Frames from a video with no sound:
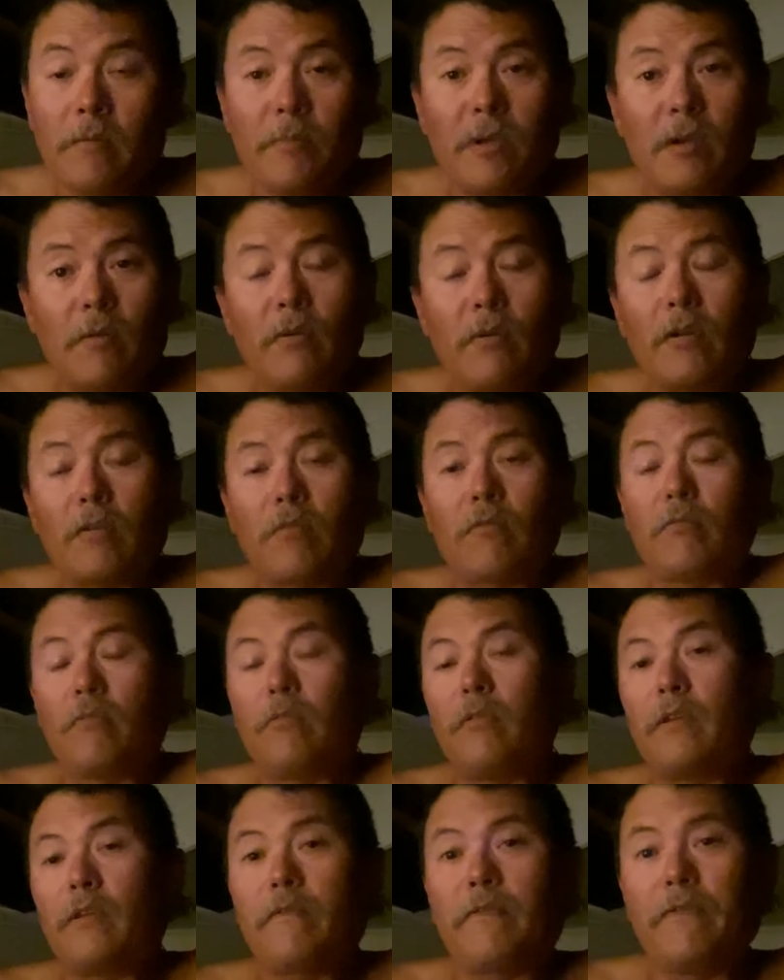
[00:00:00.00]
what a
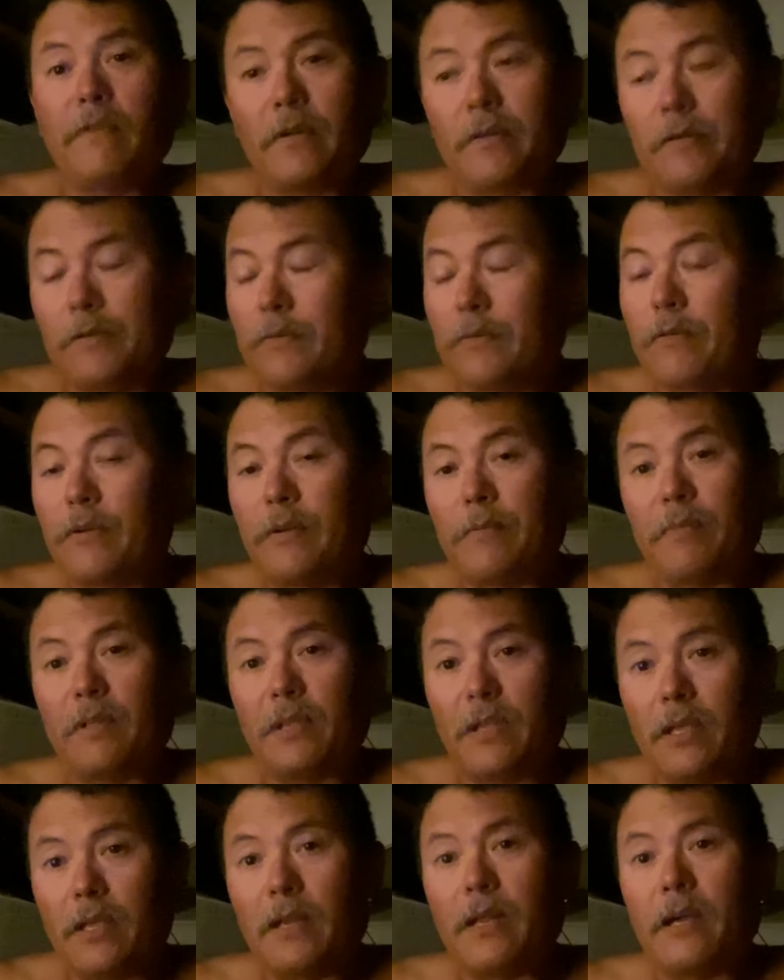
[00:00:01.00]
grueling fucking trip to
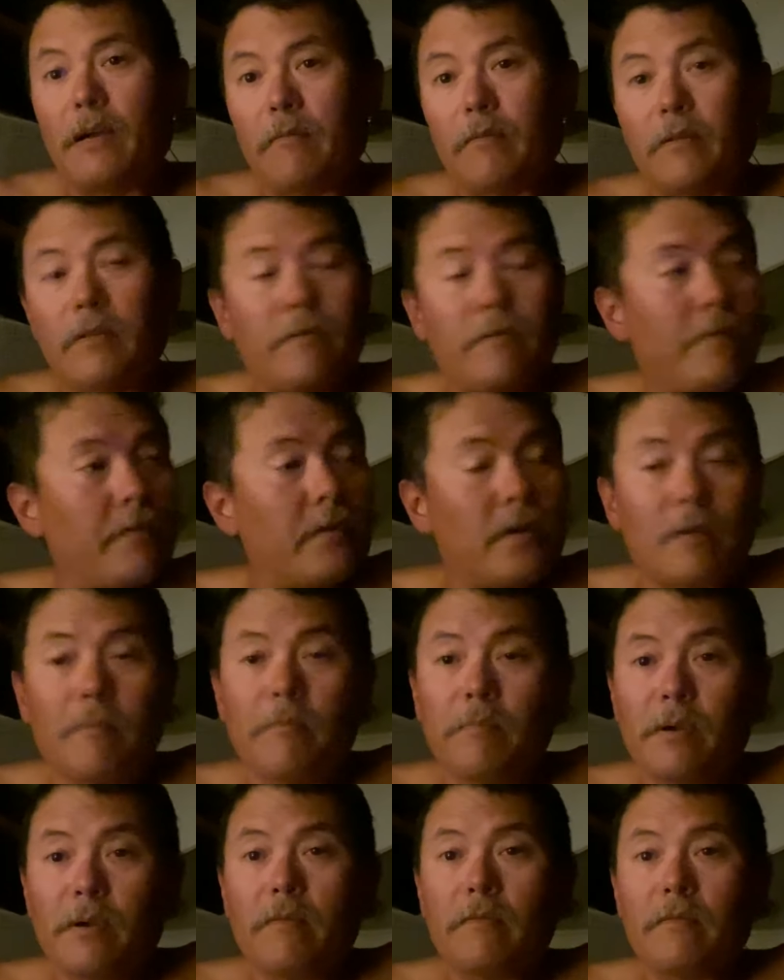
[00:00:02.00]
get out to the fucking
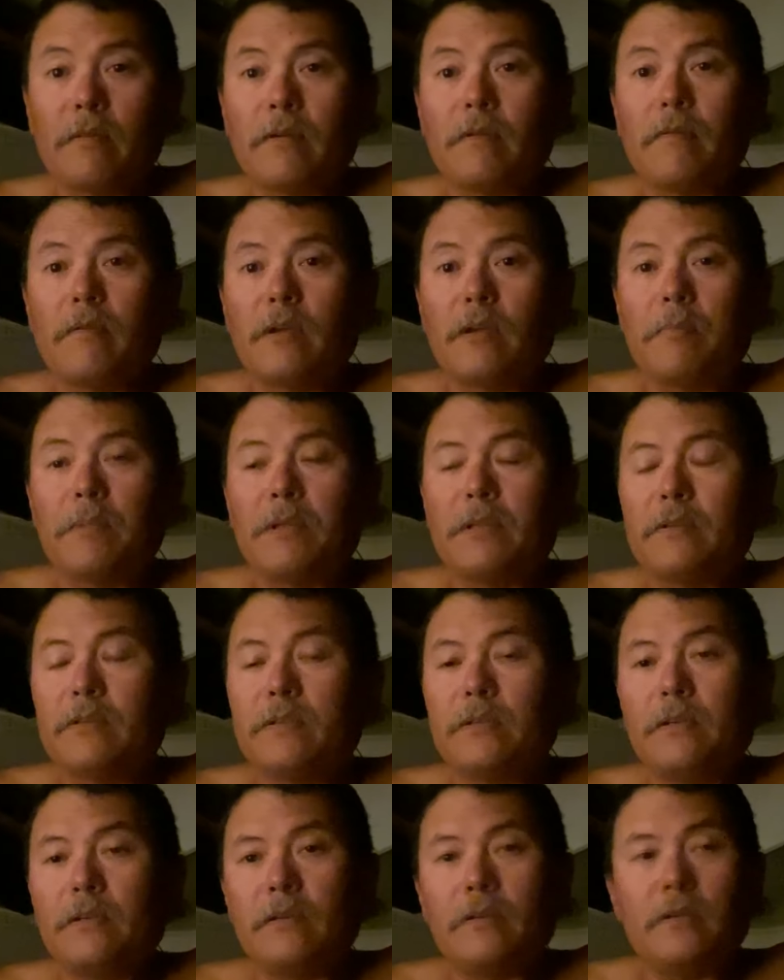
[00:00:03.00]
boat, though. I mean,
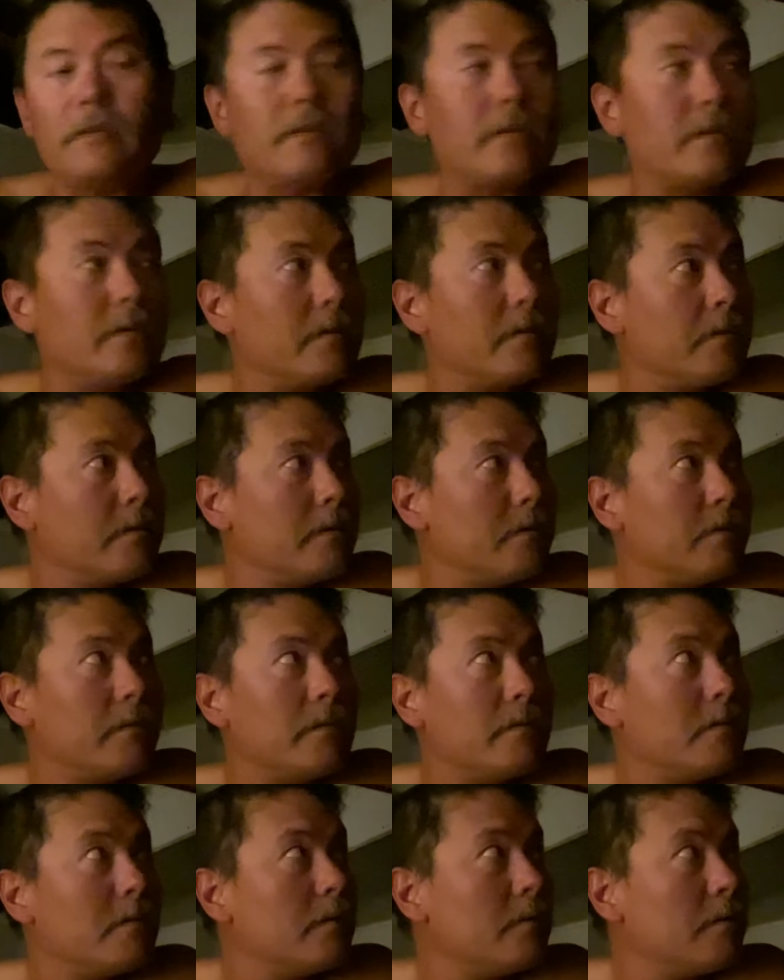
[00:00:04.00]
jeez.
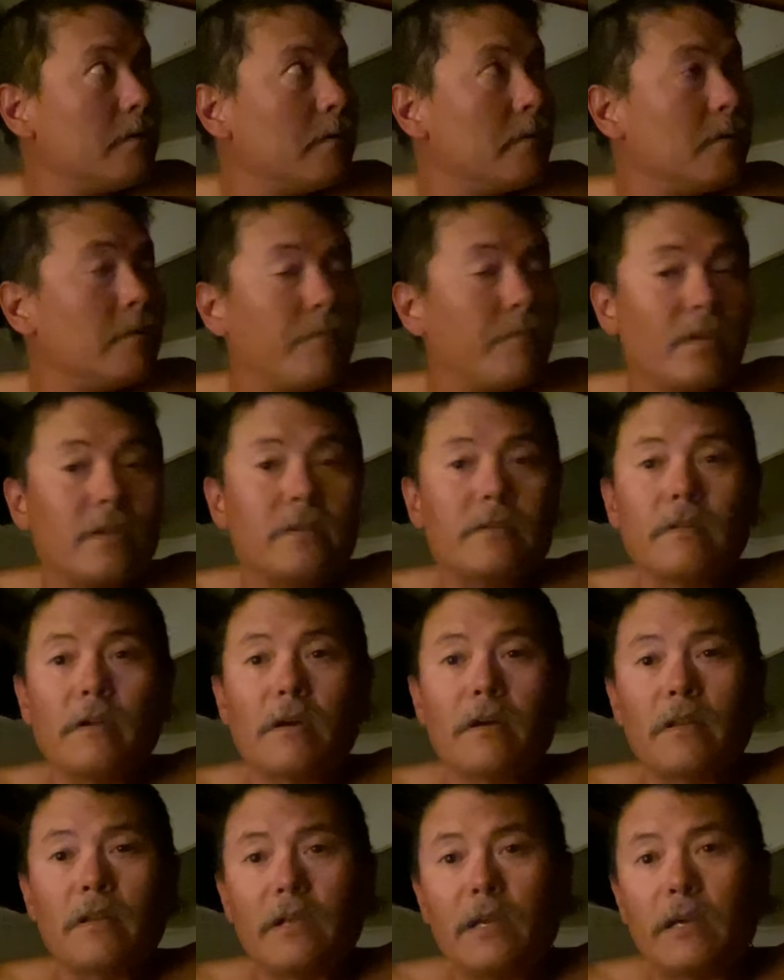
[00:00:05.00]
It's
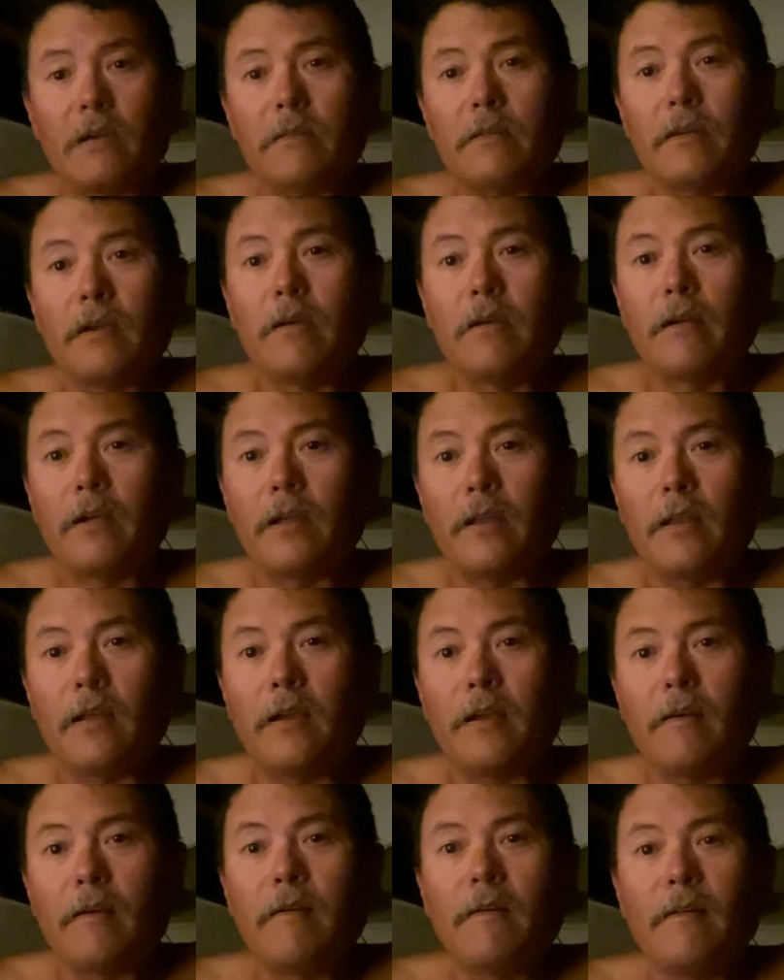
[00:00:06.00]
gnarly out there right
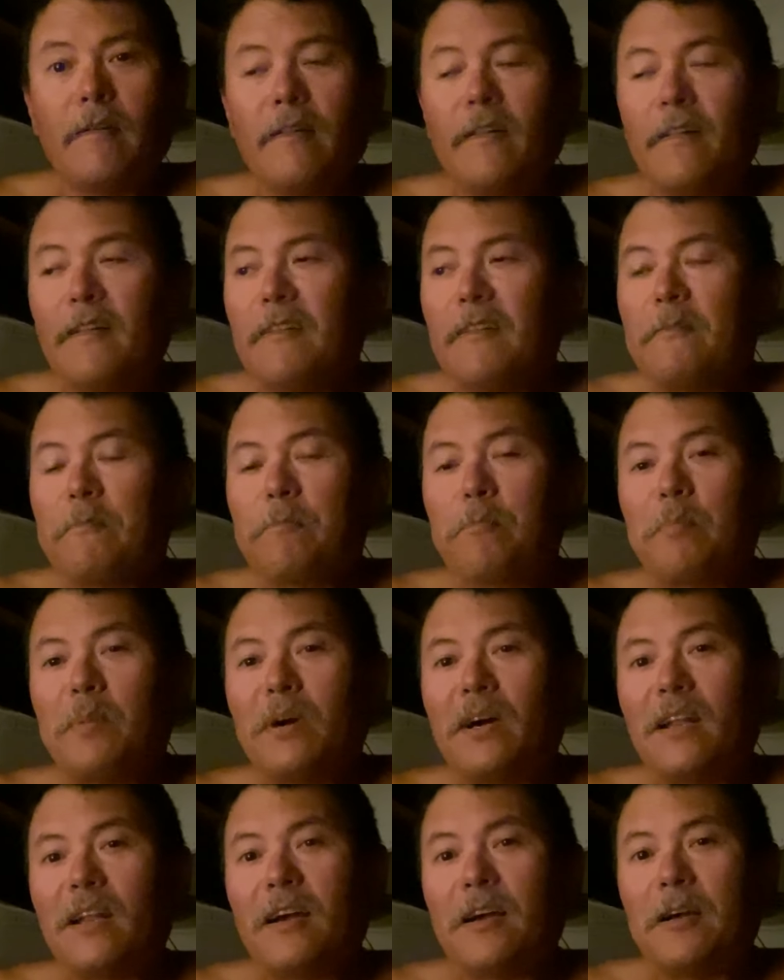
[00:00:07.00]
now.
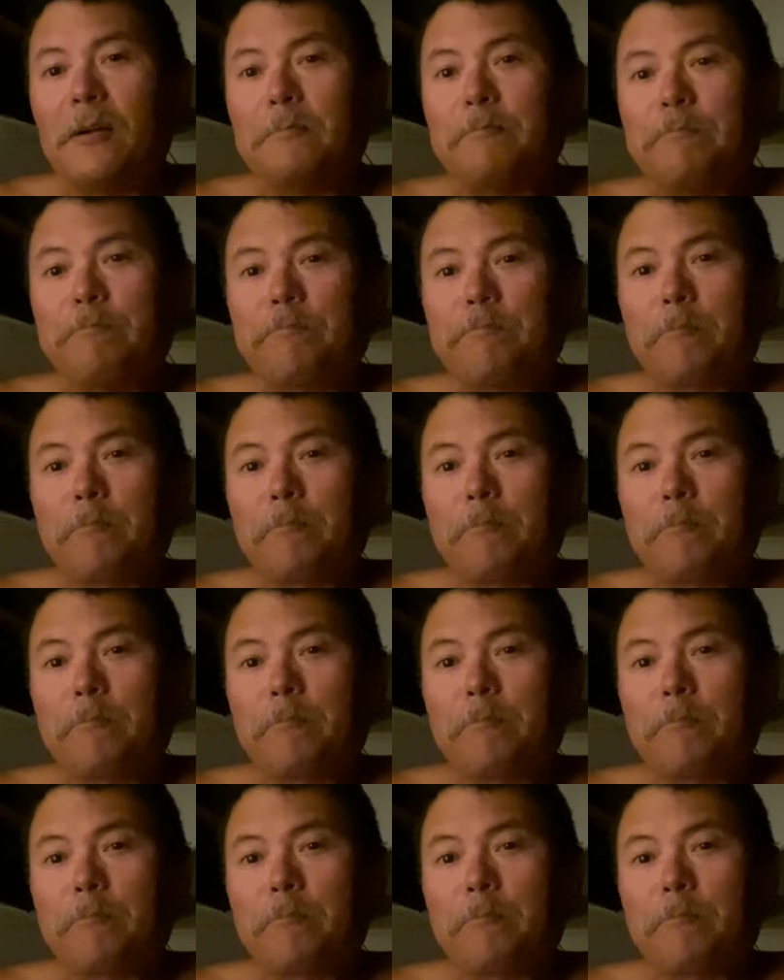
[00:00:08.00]
But I'm